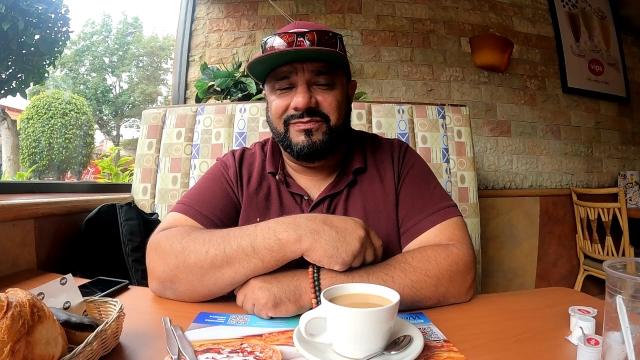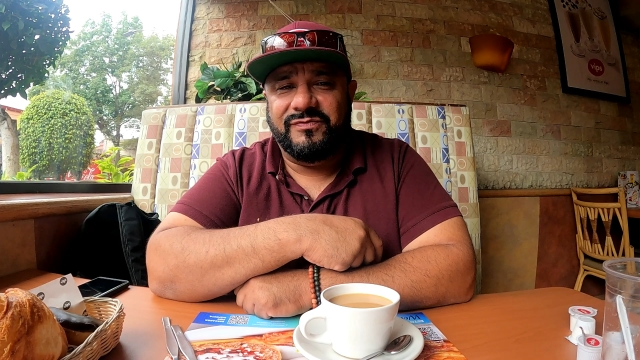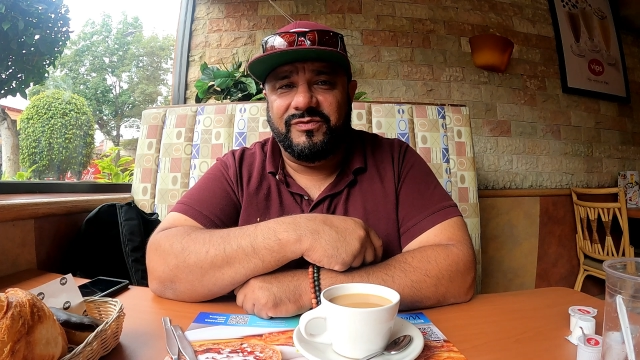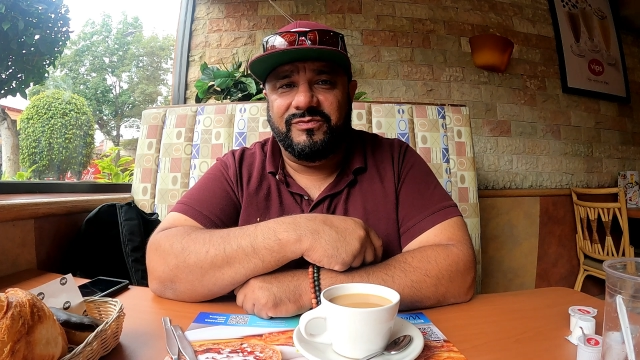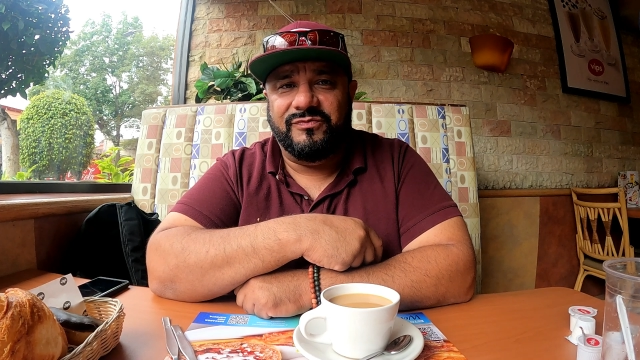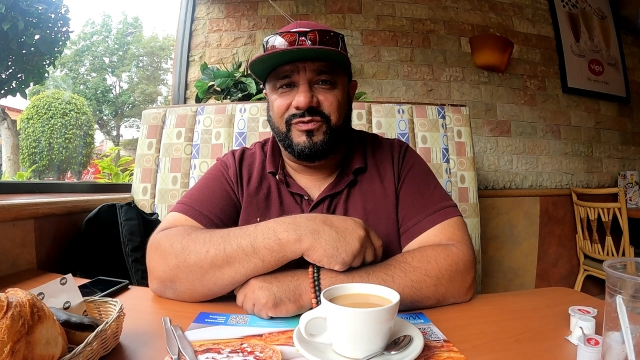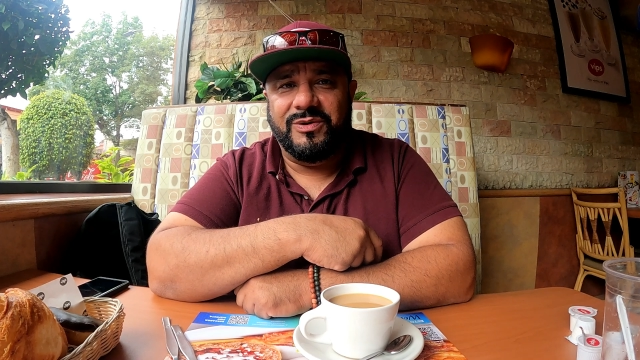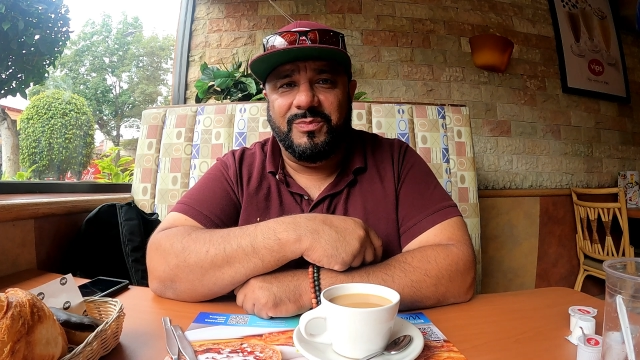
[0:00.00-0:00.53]

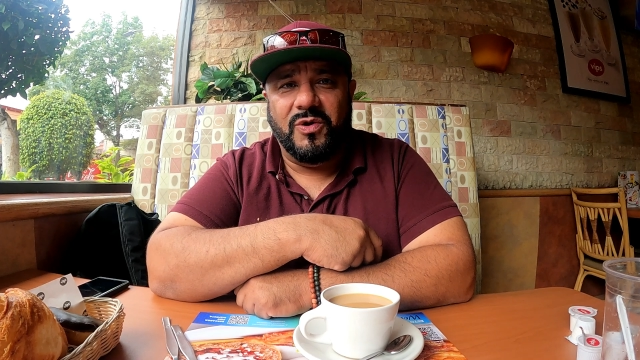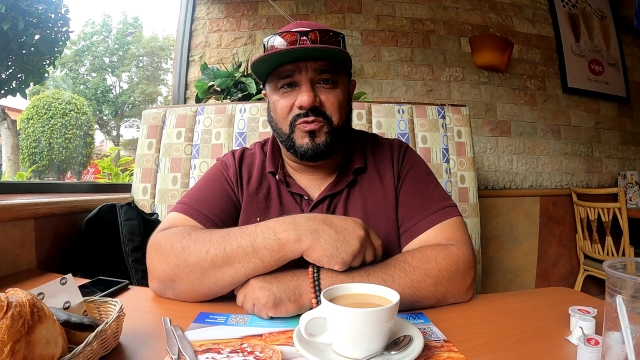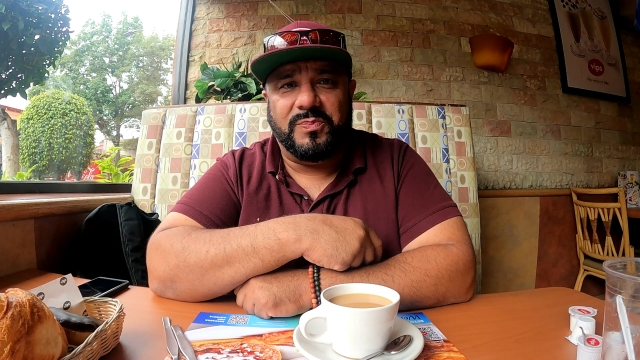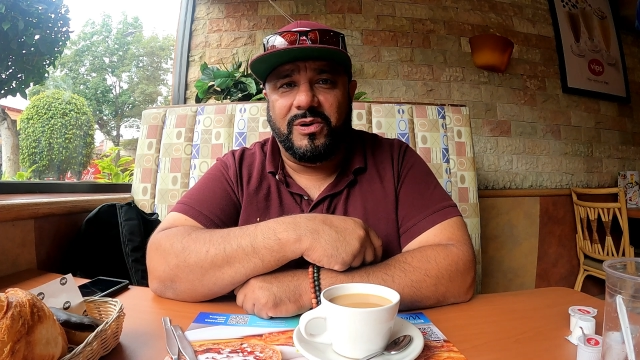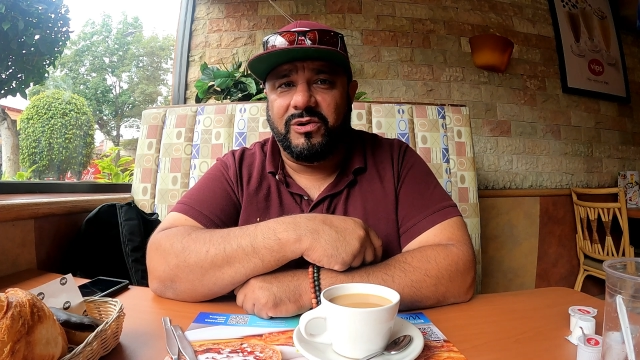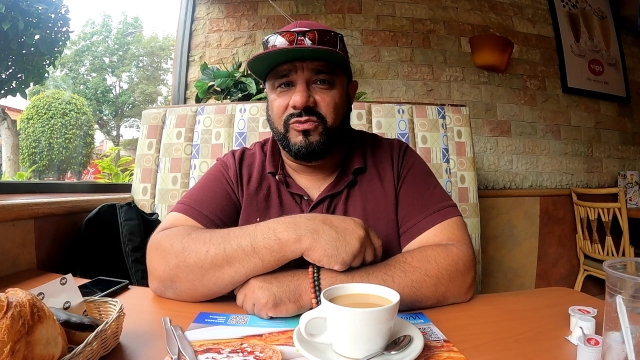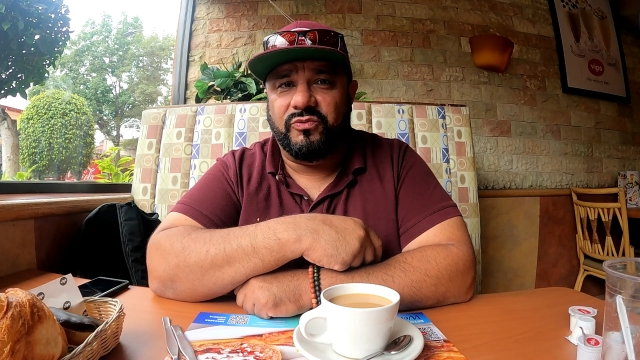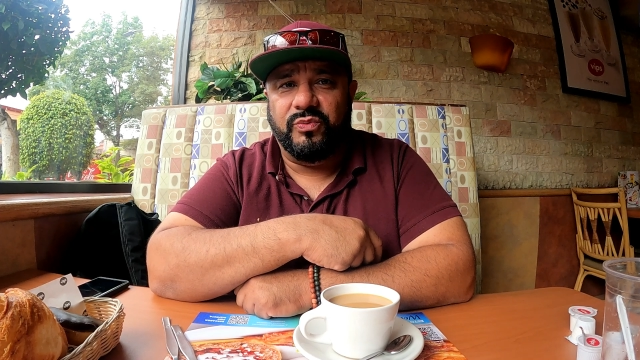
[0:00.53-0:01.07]
For the
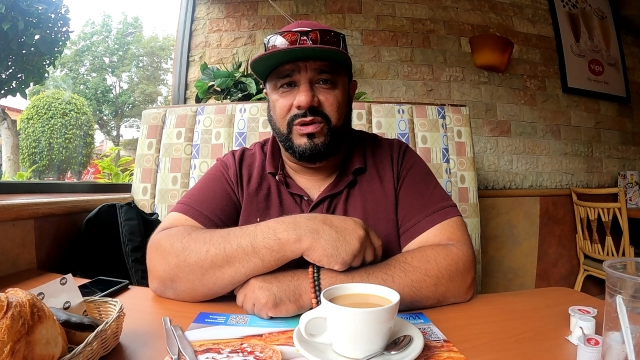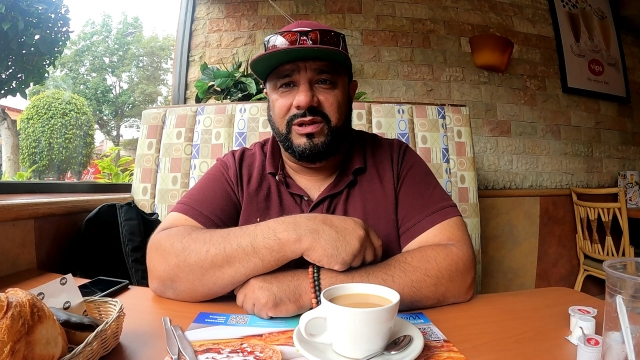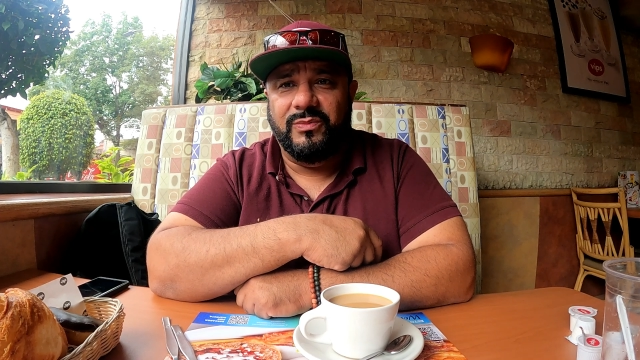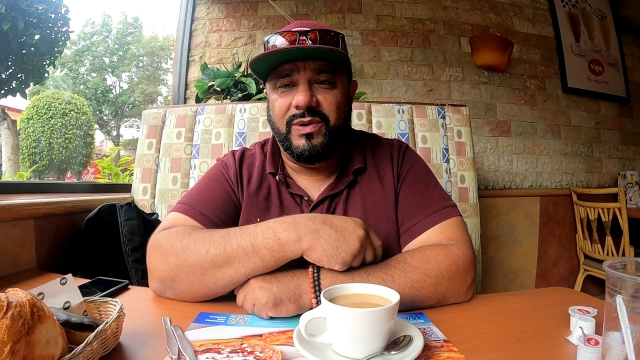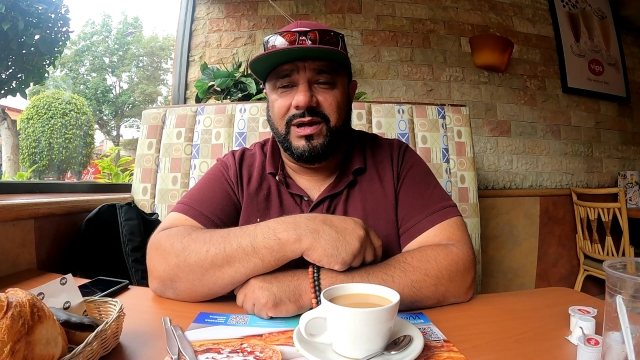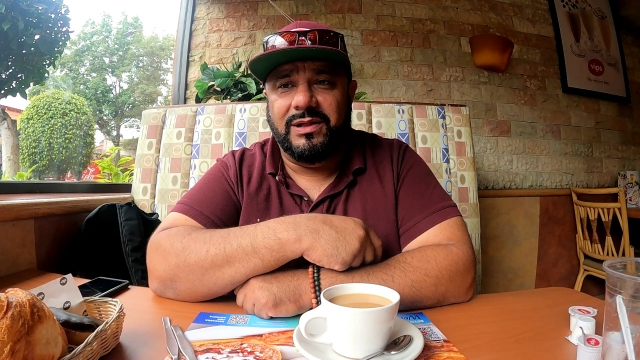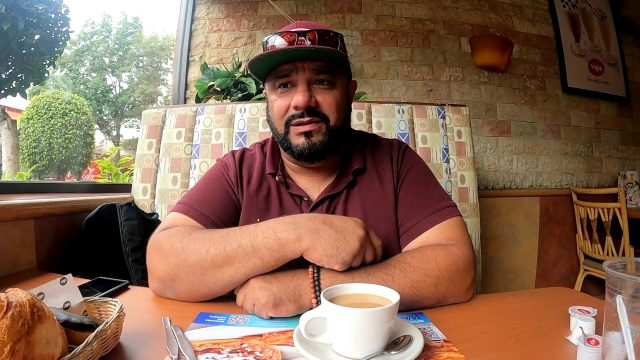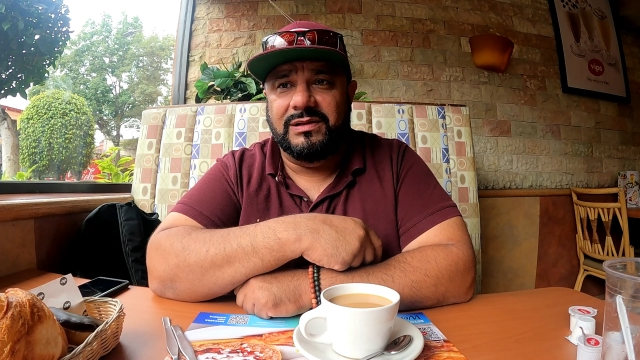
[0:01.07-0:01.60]
most part, it was
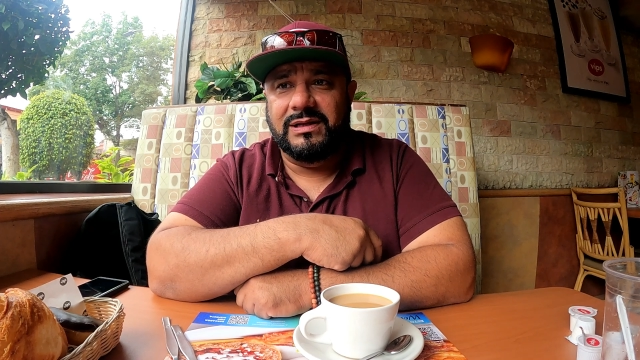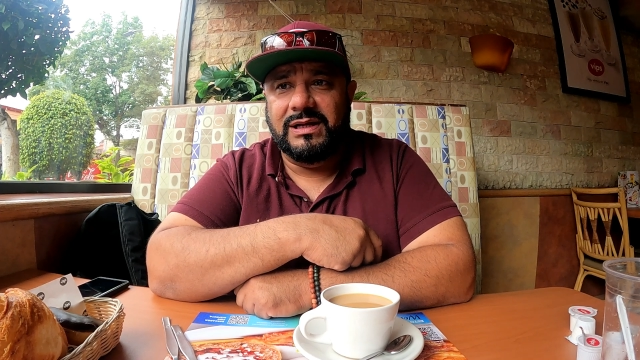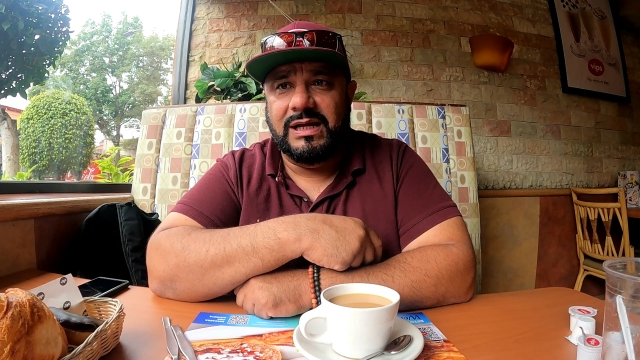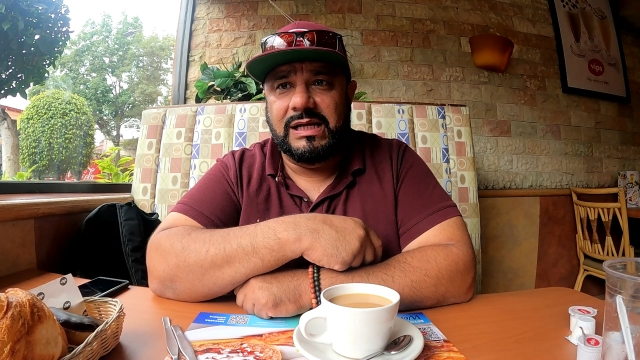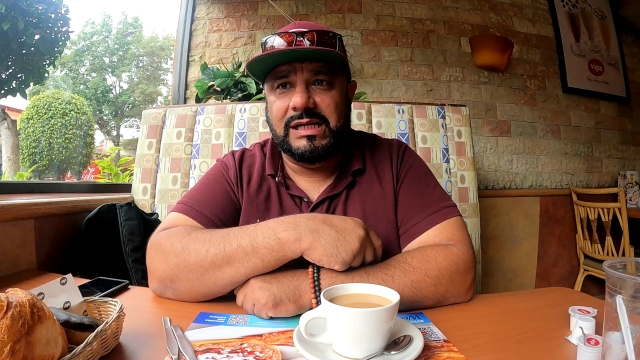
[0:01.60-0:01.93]
really well.